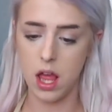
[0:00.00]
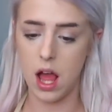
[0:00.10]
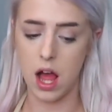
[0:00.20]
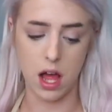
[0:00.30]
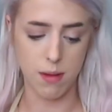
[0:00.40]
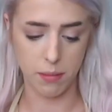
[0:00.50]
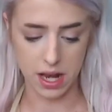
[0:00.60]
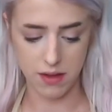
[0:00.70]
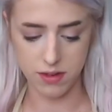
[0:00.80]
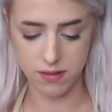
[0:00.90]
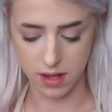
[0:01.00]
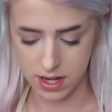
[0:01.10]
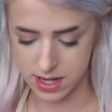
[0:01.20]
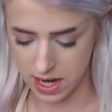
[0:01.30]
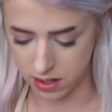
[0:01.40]
I'm gonna have to set
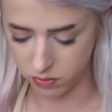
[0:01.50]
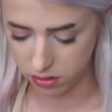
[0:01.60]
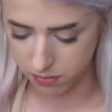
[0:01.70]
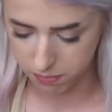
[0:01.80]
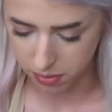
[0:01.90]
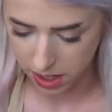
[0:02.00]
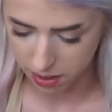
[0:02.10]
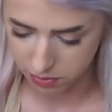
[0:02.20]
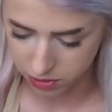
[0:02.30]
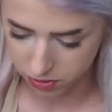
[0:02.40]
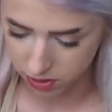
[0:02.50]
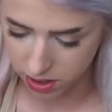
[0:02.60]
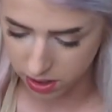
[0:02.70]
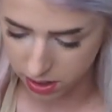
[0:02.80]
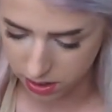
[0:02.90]
it down, but I'm just
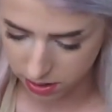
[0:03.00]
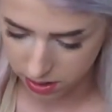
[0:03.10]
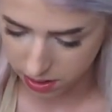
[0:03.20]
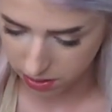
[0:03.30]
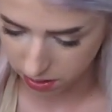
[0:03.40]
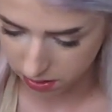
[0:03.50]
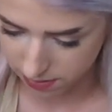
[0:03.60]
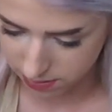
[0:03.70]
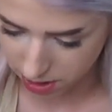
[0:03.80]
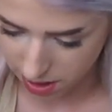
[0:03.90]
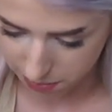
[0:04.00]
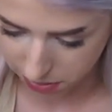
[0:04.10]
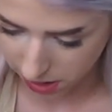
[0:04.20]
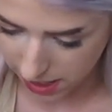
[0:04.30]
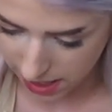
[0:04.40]
gonna start
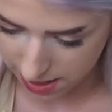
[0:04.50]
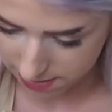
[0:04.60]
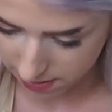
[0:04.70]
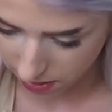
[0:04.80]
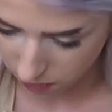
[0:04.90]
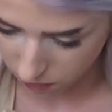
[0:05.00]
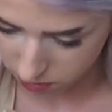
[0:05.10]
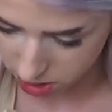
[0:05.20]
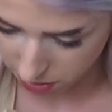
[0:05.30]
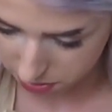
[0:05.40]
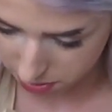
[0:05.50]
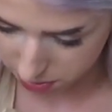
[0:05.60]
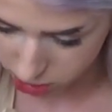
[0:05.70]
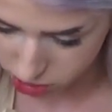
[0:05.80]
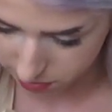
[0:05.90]
applying icing over top of the
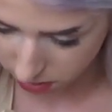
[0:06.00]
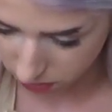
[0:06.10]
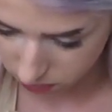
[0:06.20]
marshmallow